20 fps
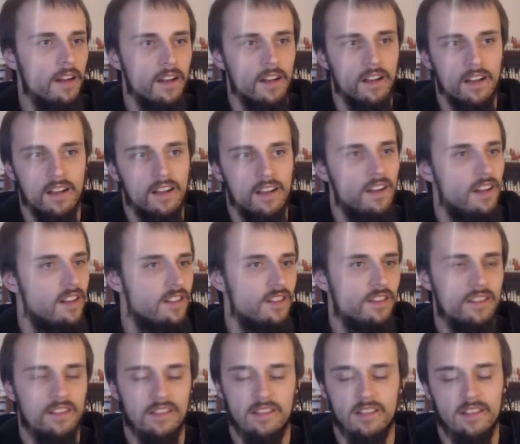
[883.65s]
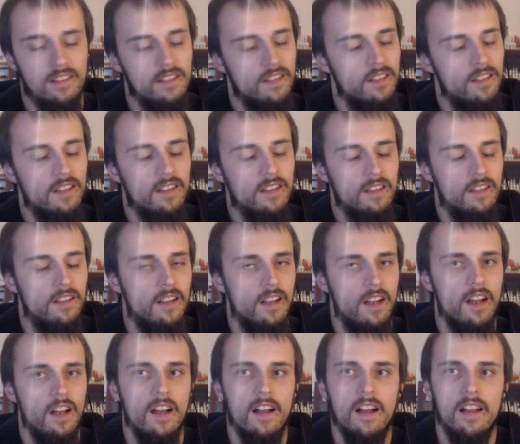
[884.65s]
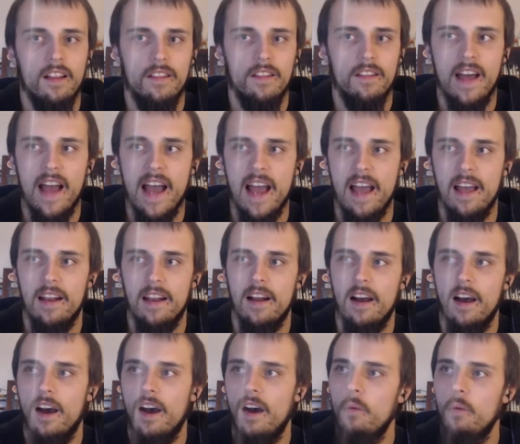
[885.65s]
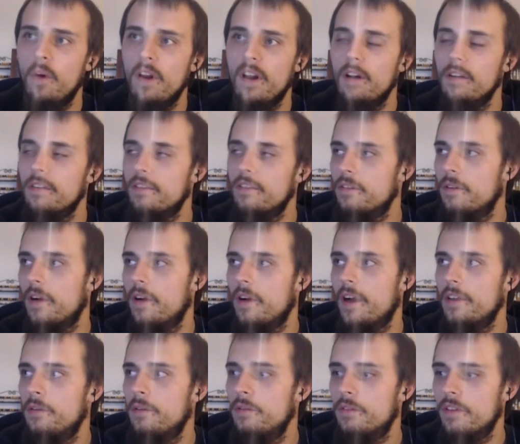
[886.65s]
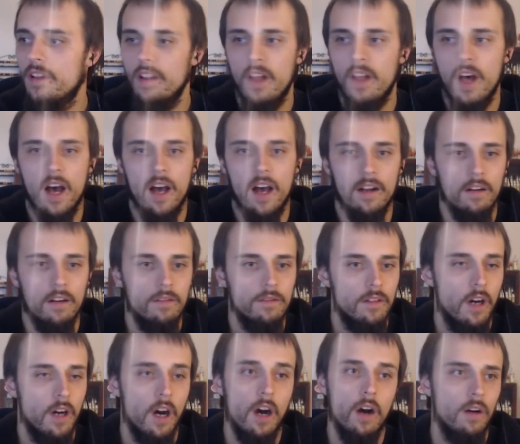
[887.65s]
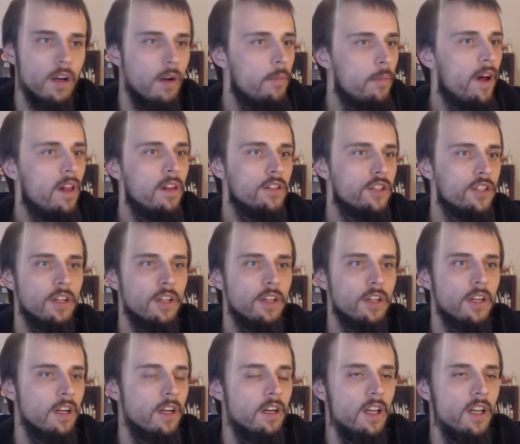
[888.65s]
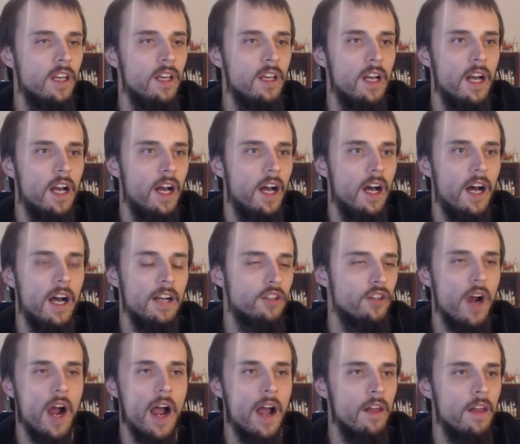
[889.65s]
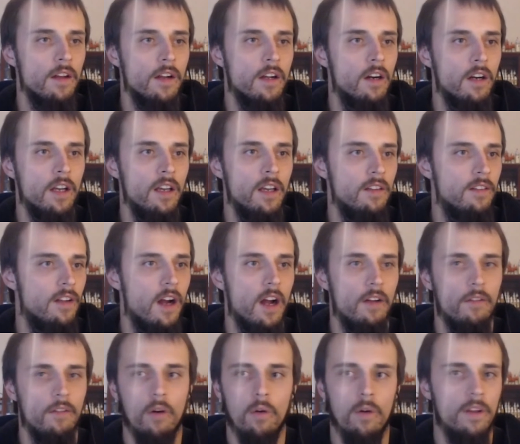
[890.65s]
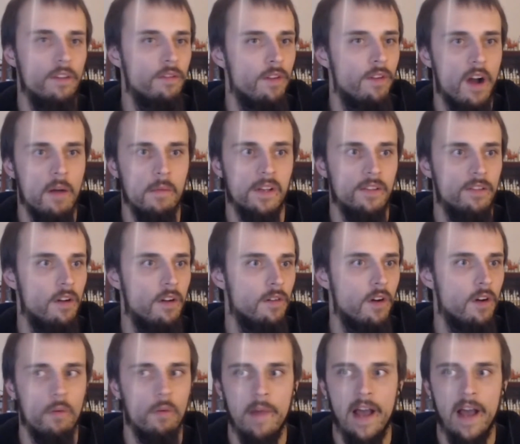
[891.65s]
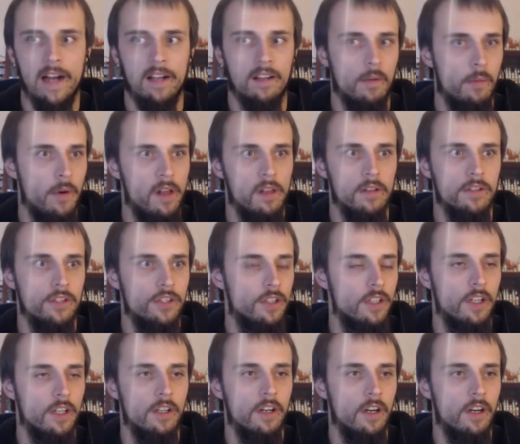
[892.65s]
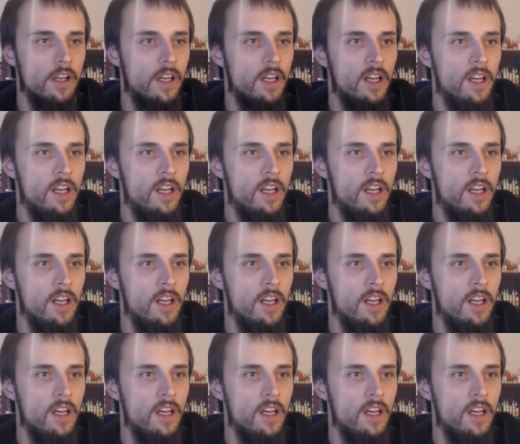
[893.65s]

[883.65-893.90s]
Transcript: It's that, and what else do I use a lot of? Oh, Capella's sugar cookie. I try other cookies, and I always find myself going back to Capella's sugar cookie.